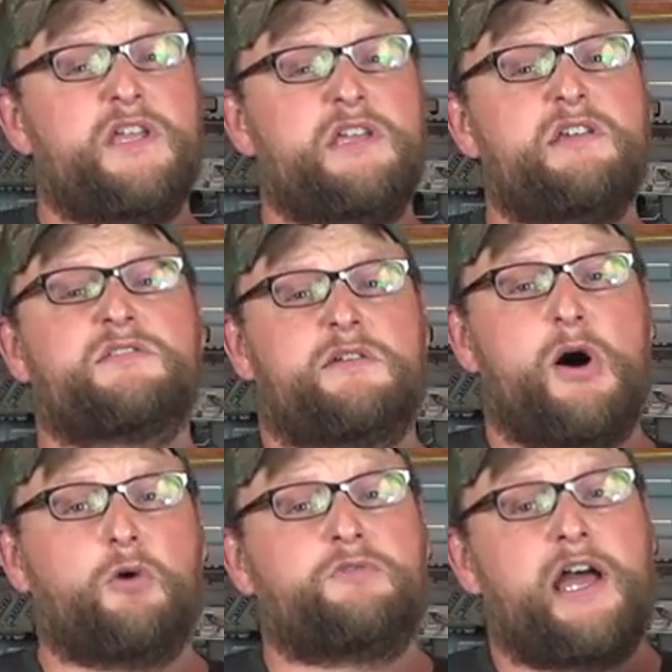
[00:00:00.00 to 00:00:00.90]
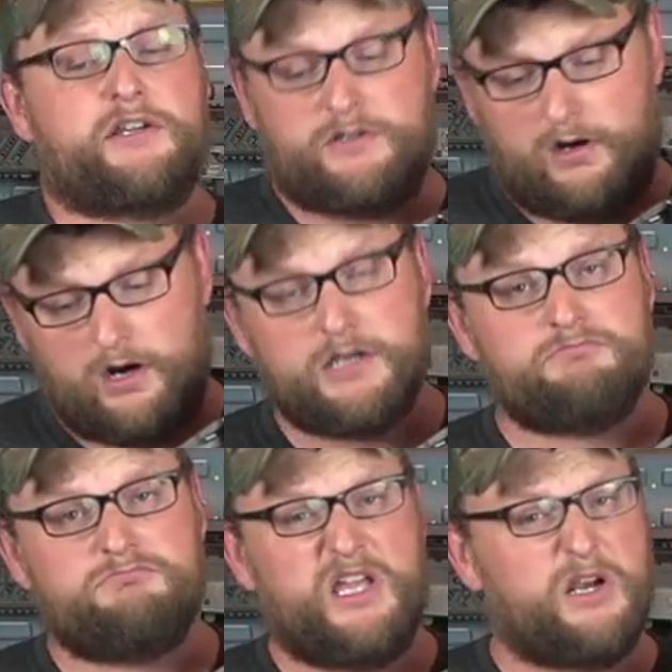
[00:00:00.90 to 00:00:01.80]
is a bolt action, all
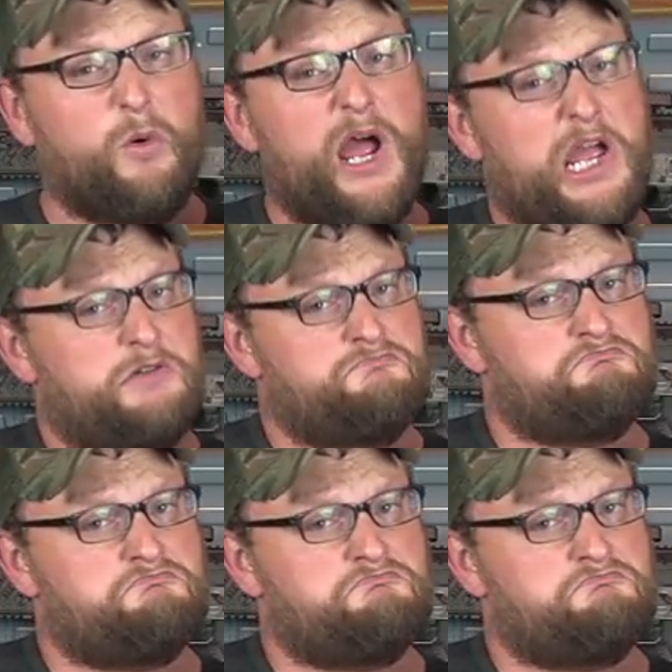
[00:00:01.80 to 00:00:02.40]
right? In a way.